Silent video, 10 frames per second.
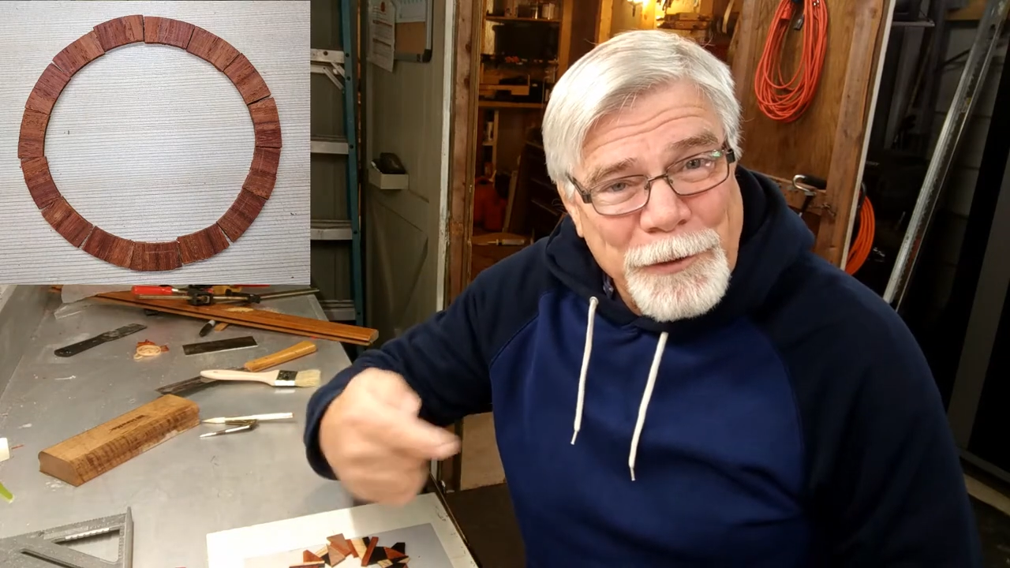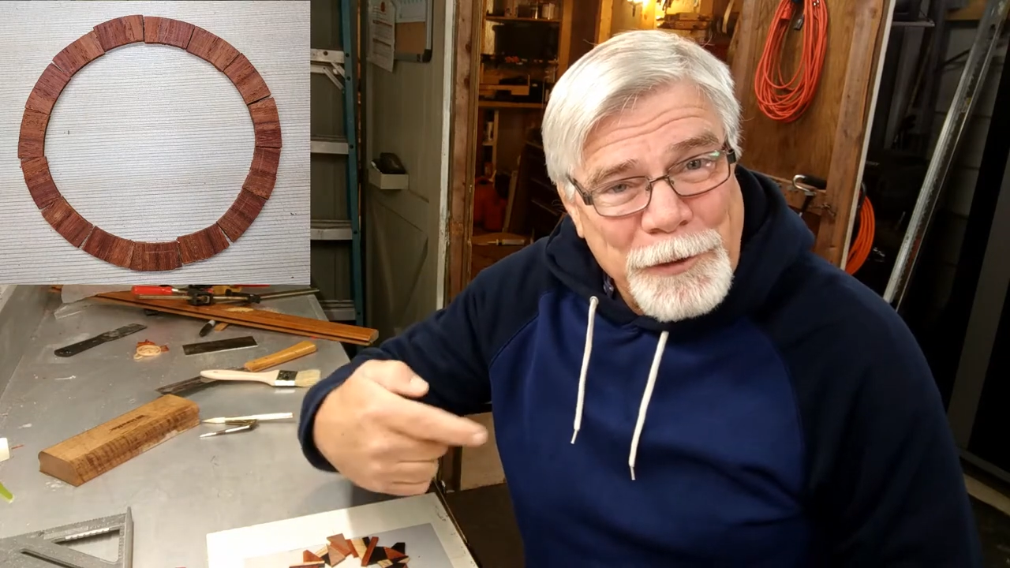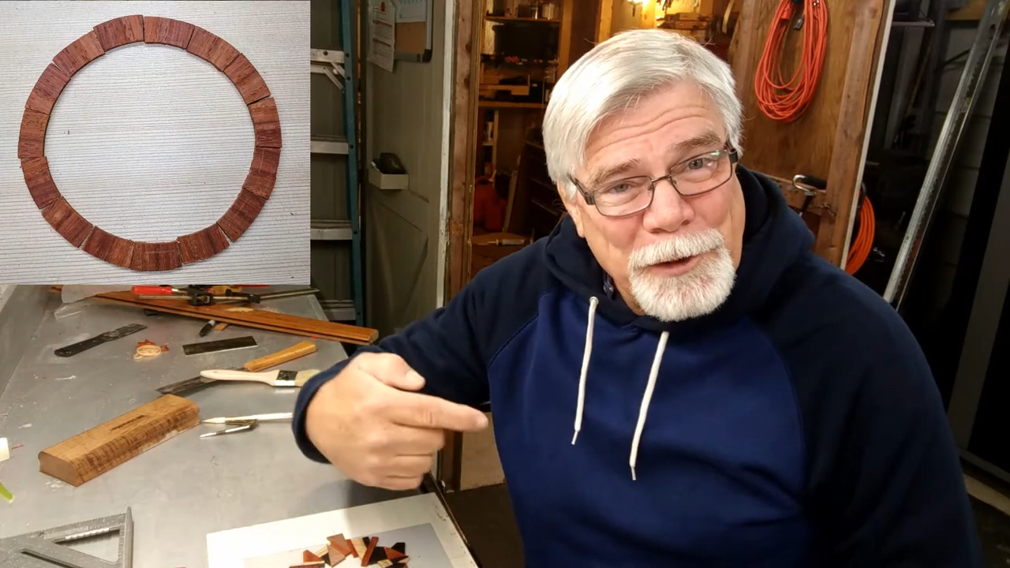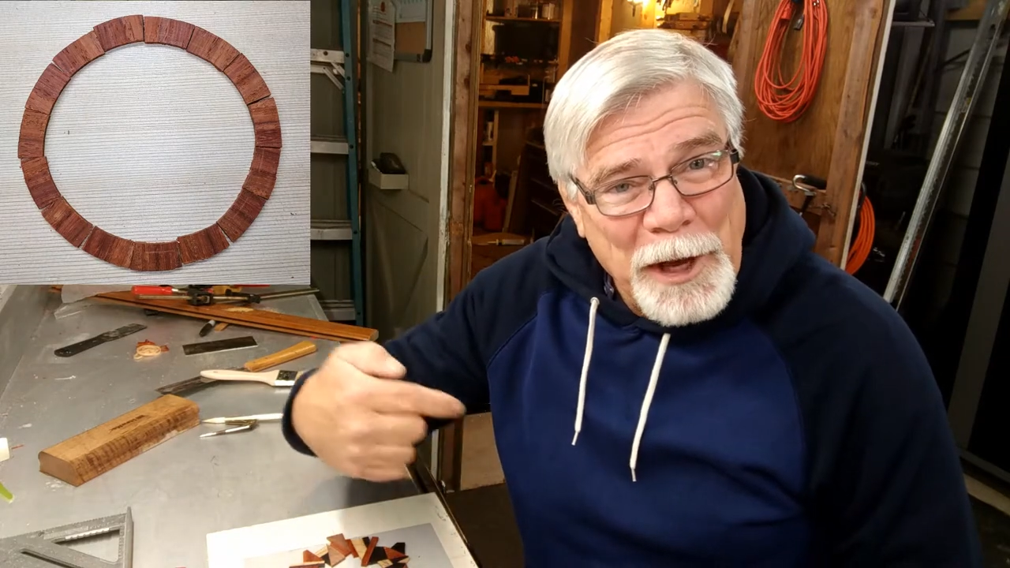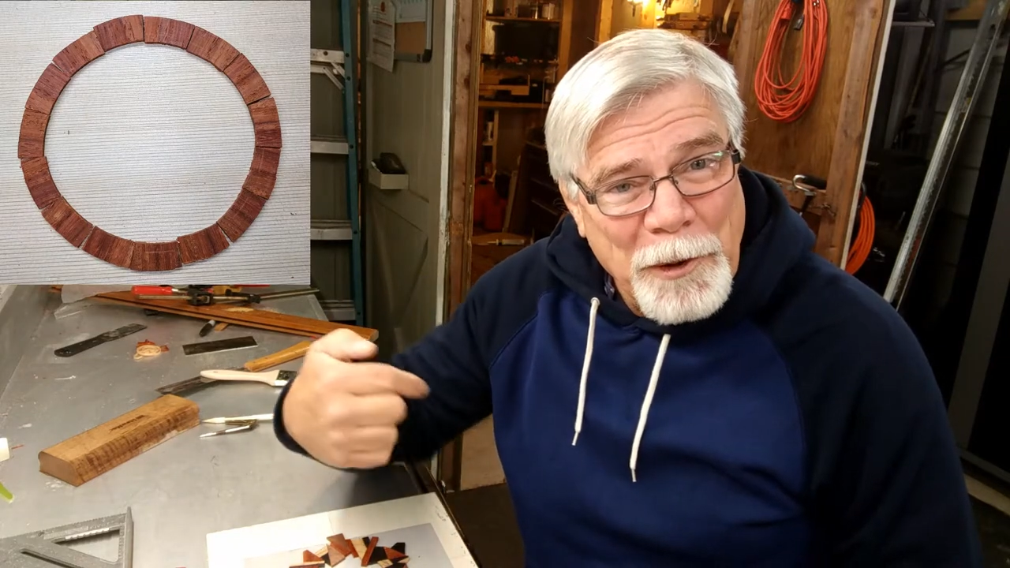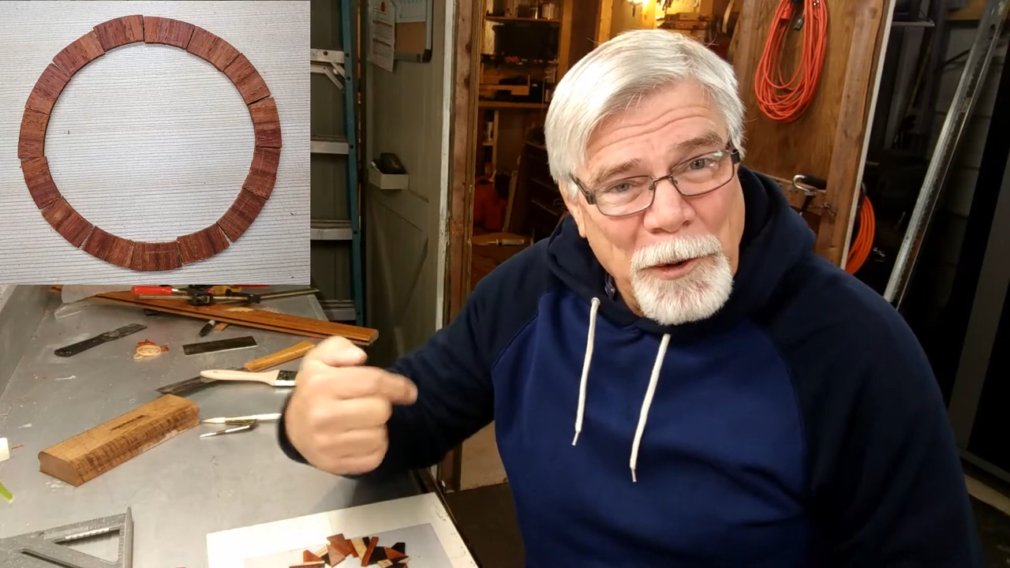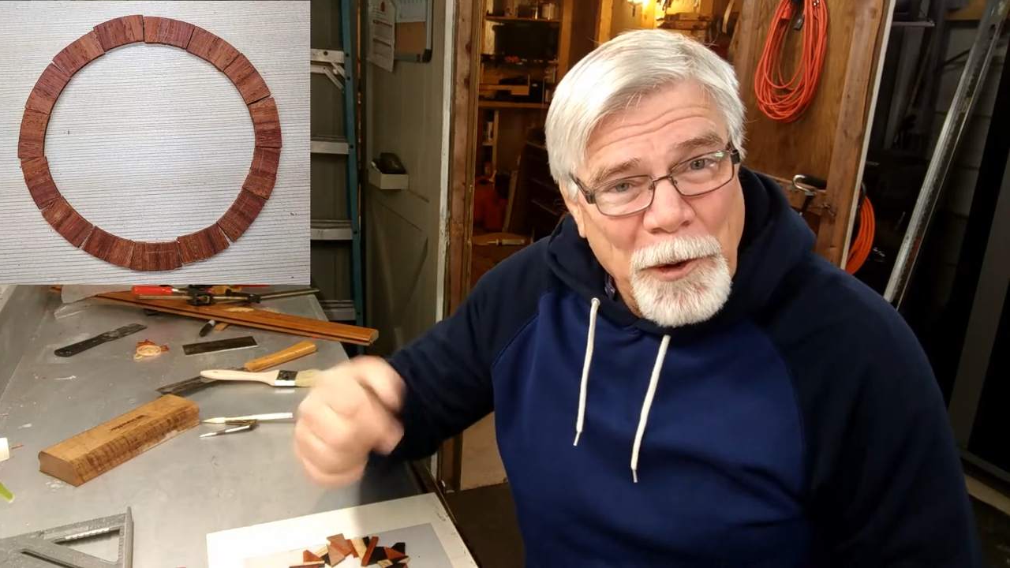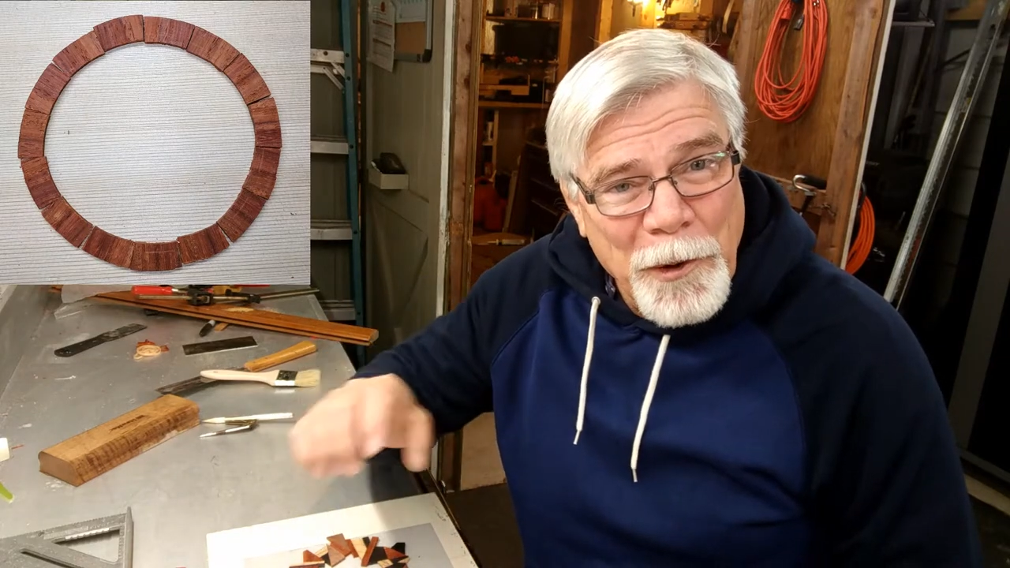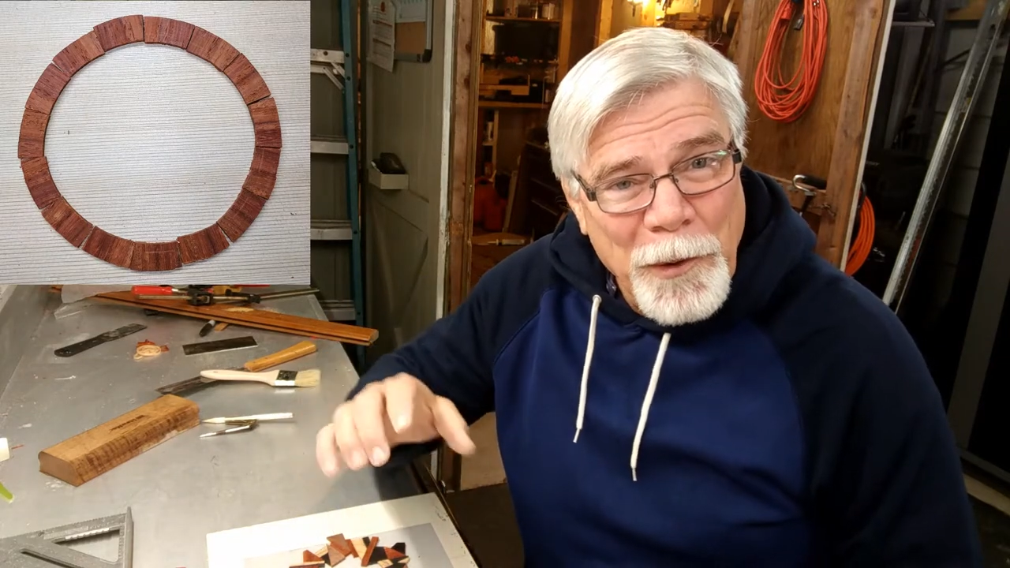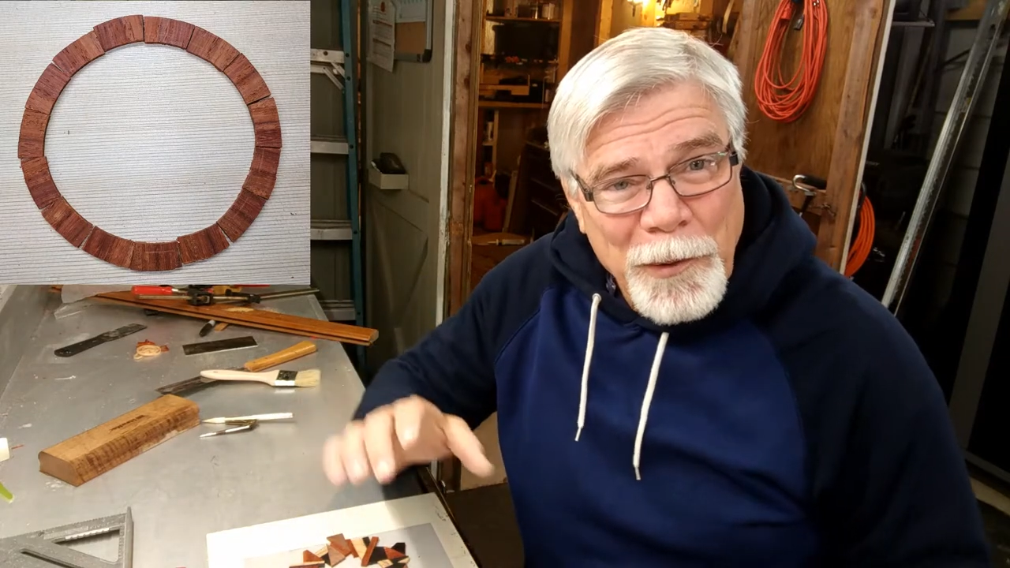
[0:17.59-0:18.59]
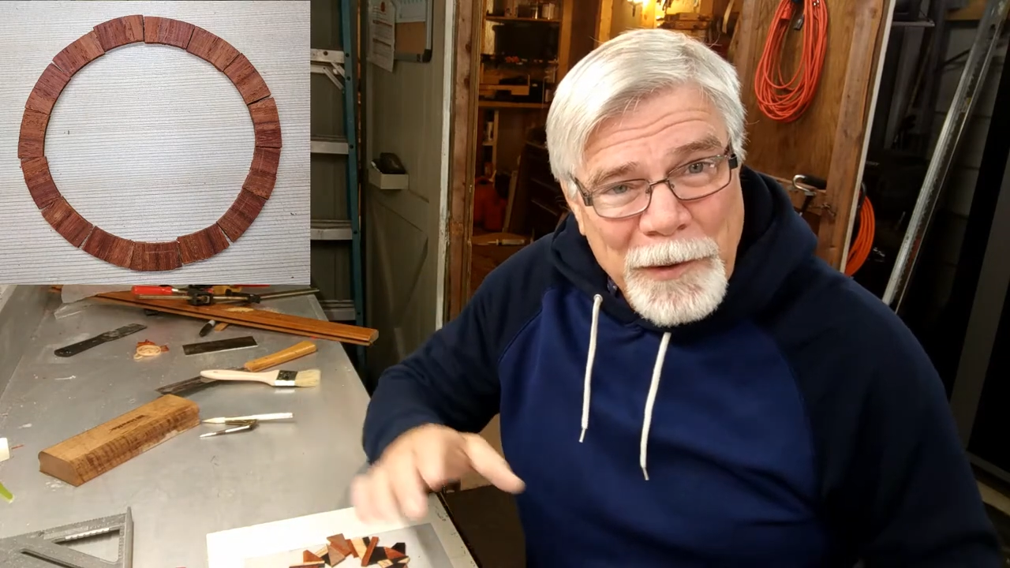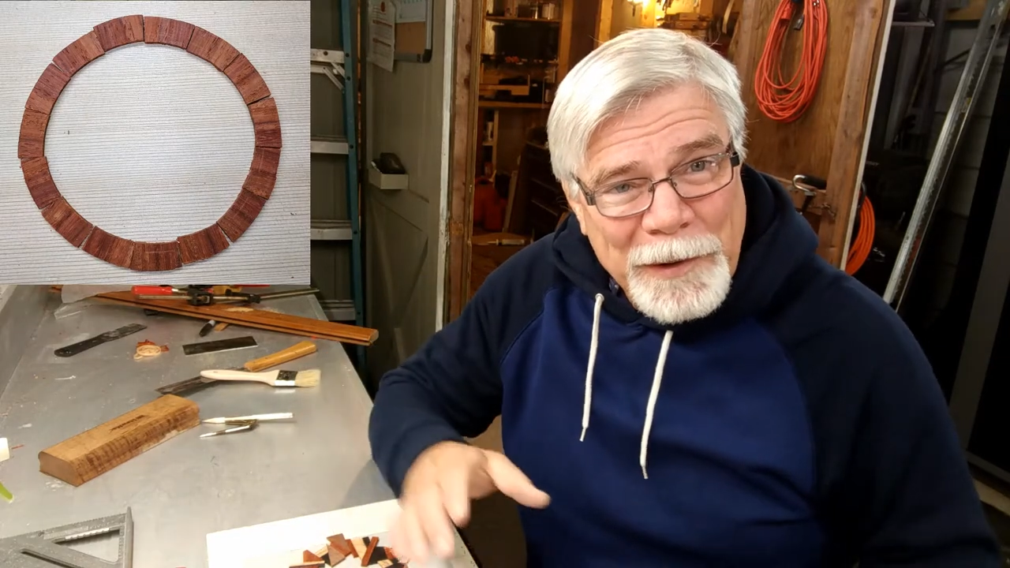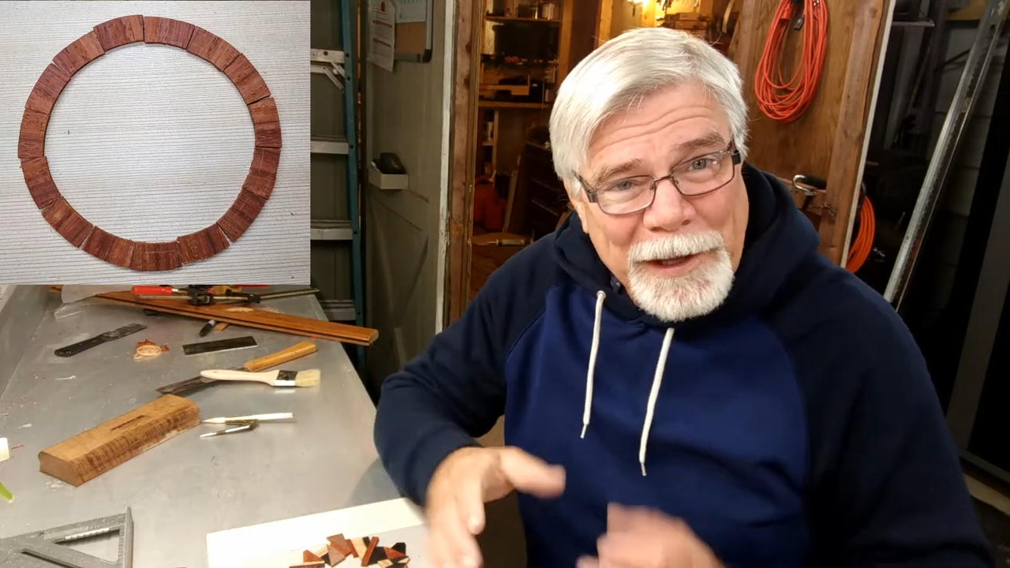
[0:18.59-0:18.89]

of the sound hole